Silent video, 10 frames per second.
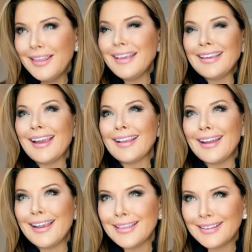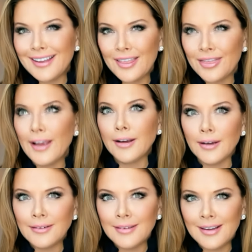They can't get anything done. Thank
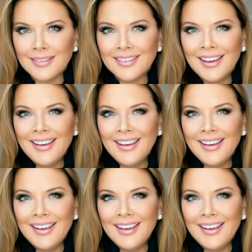goodness.